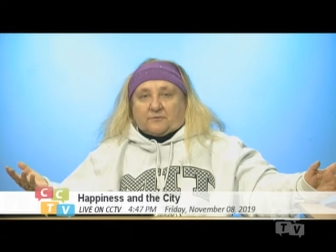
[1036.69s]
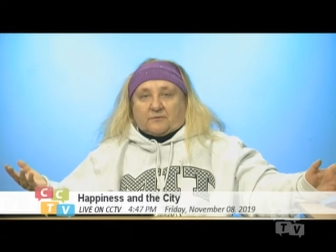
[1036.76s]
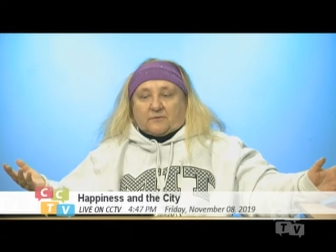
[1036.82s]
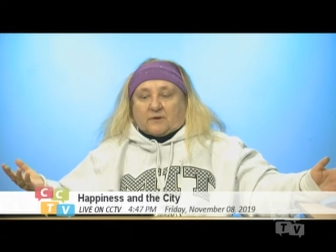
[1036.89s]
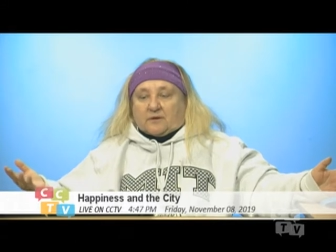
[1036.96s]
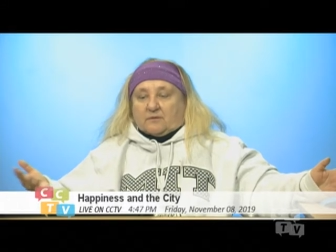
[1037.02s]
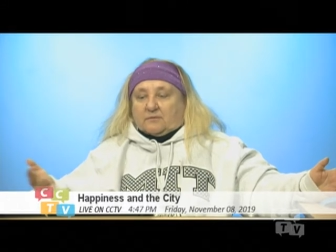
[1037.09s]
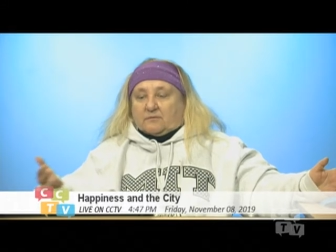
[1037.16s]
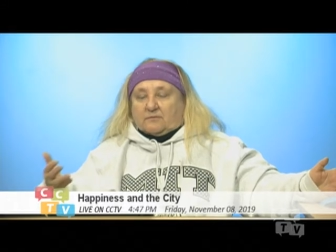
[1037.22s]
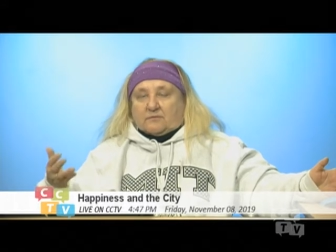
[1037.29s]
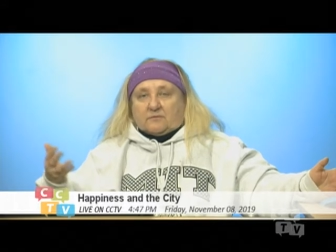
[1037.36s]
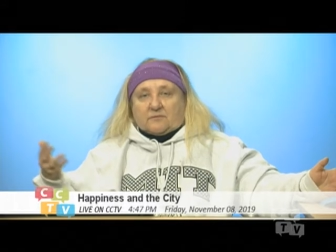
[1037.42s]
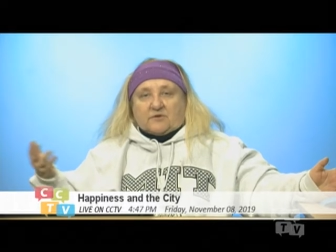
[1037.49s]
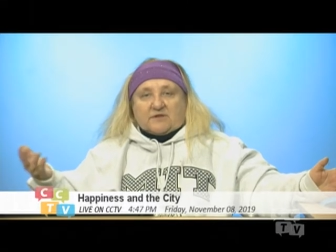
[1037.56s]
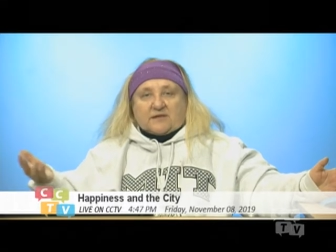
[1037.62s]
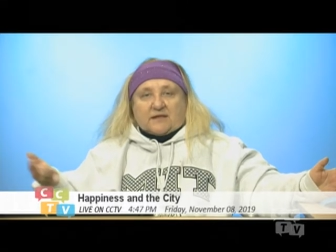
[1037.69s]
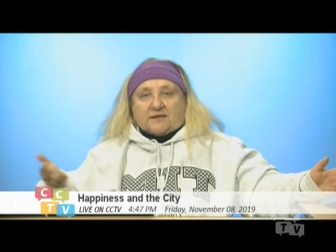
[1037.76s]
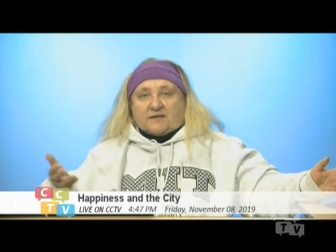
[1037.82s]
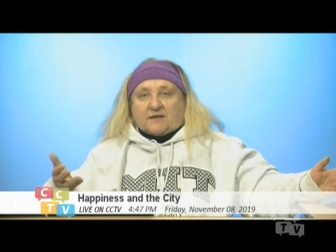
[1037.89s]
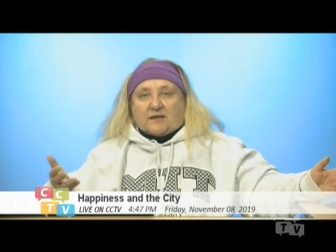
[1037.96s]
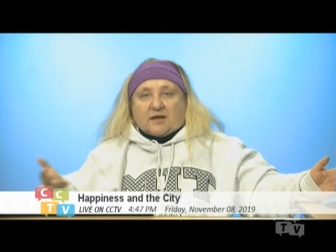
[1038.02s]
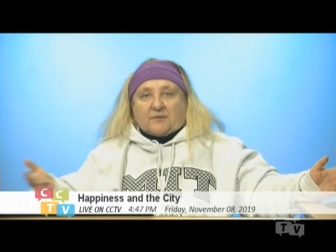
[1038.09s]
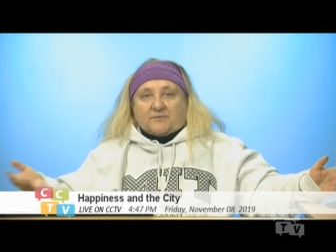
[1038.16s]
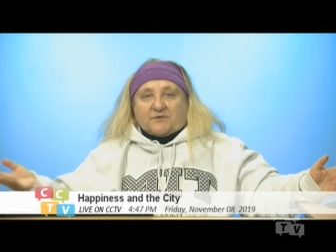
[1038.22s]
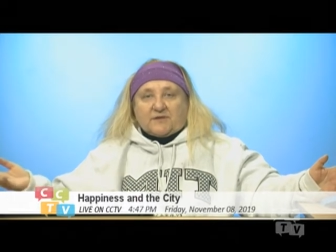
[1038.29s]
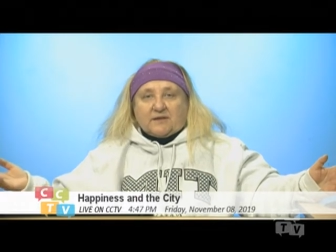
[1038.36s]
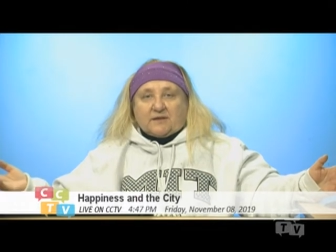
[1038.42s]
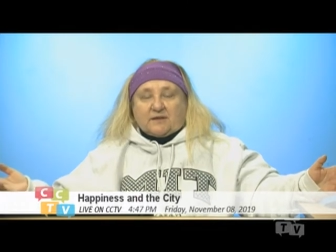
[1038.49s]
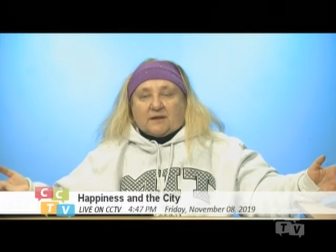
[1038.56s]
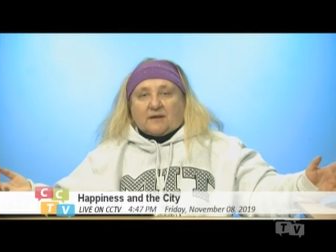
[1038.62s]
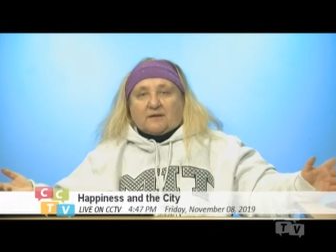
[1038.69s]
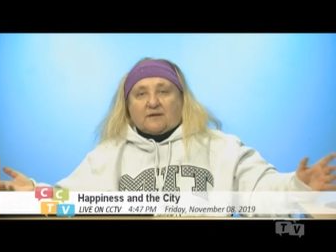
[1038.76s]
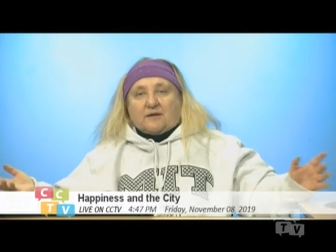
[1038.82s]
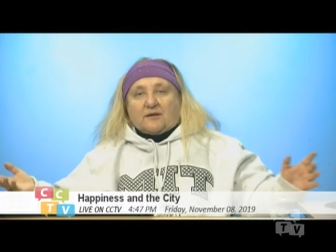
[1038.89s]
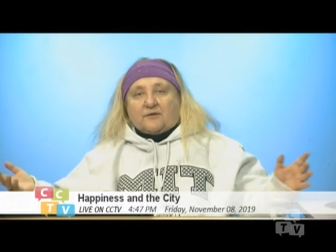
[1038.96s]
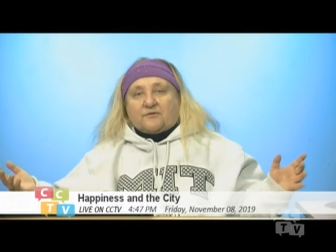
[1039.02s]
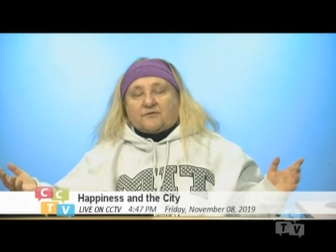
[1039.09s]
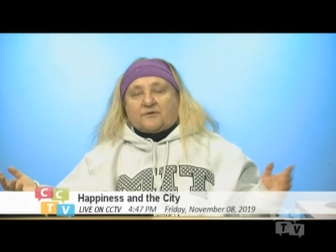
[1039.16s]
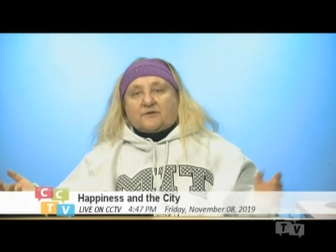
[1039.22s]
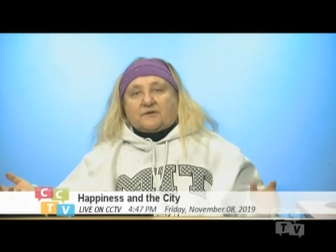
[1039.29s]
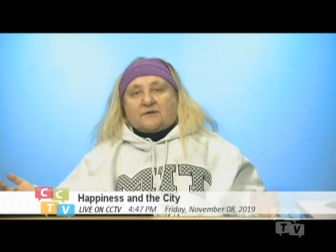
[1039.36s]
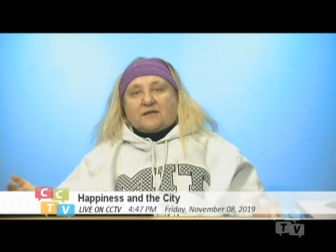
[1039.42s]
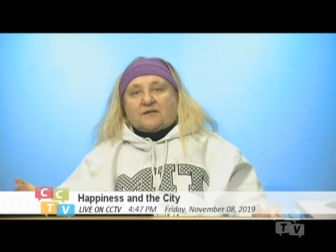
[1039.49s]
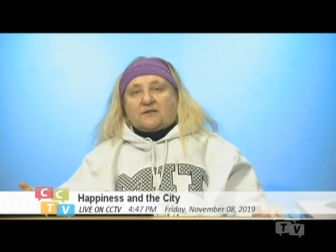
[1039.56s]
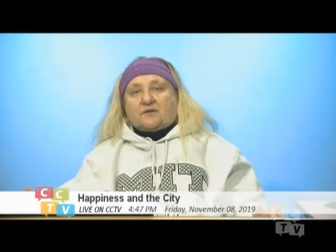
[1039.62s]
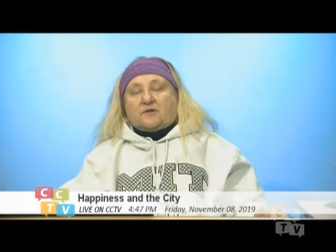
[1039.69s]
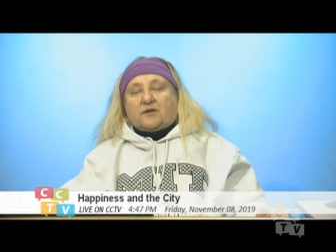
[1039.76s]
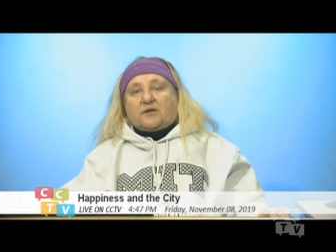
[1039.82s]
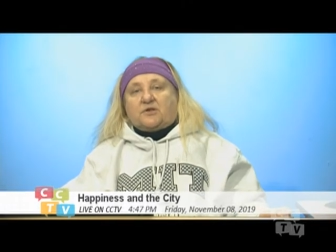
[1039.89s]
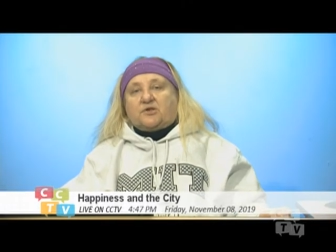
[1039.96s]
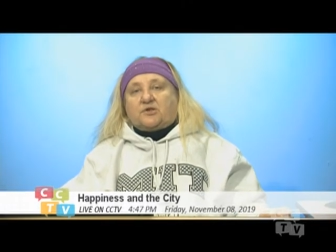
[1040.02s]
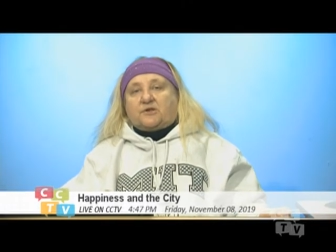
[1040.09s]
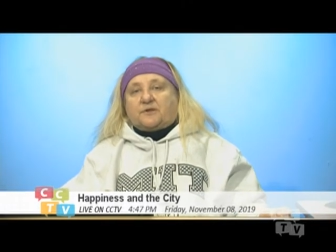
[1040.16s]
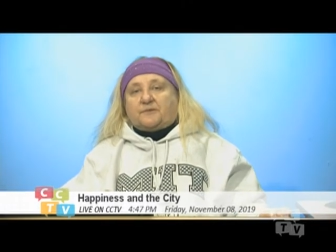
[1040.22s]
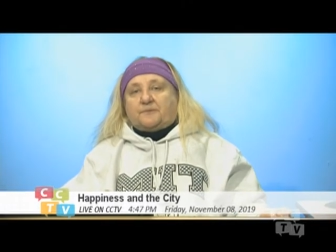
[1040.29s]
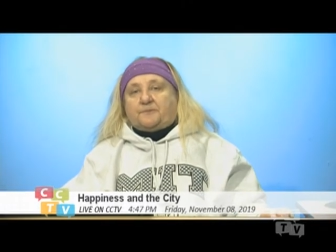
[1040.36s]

The disaster comes in and leaves desolation.